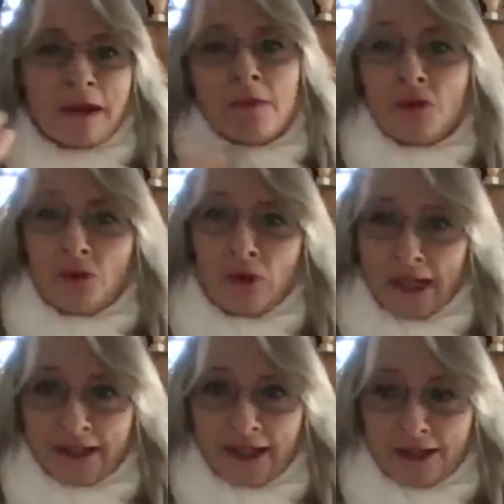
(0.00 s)
I mean, we're all
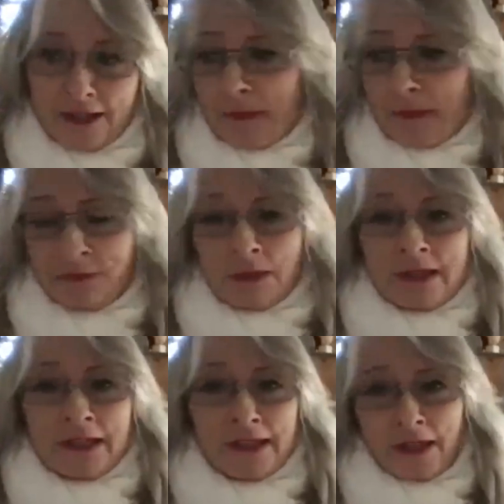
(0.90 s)
like that. So I mean,
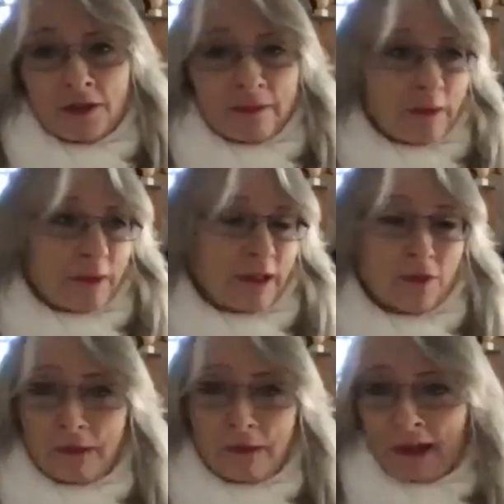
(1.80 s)
especially, at the moment, I'm
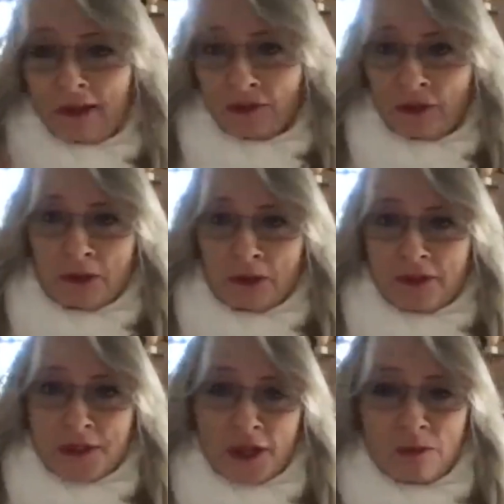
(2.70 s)
going through a bit of a
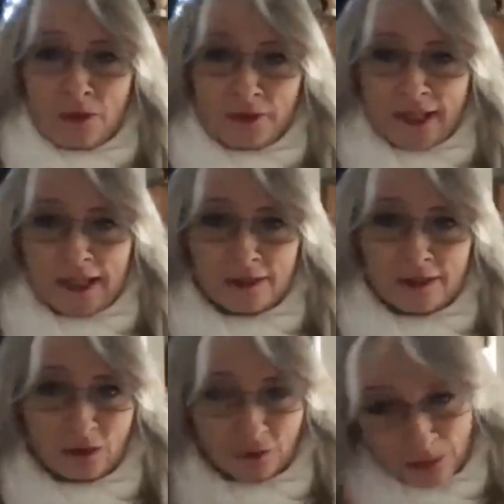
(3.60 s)
turmoil thing
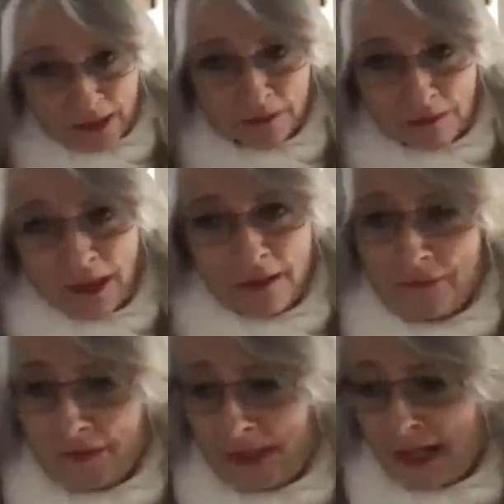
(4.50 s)
sort of with
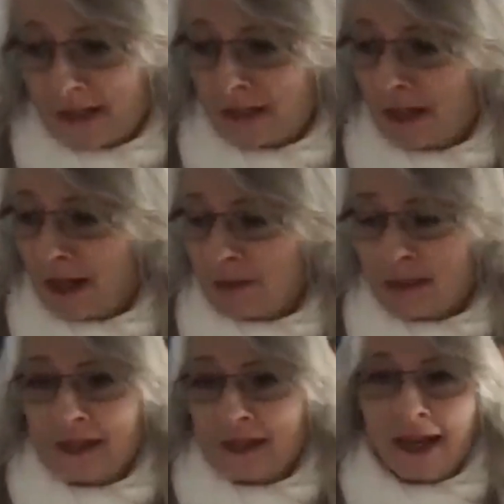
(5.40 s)
things. And
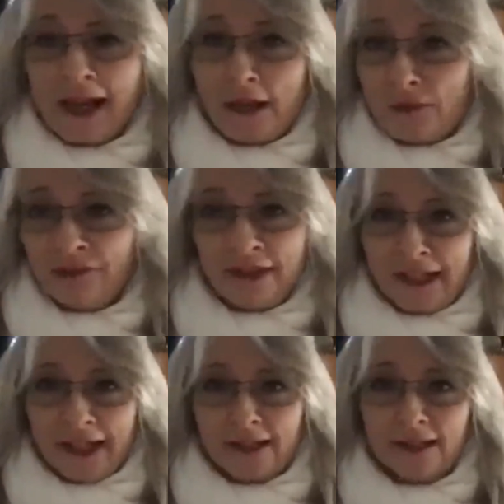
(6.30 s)
I'm
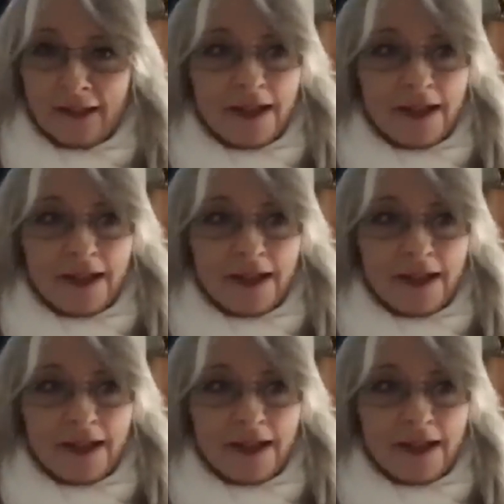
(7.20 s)
fiddling.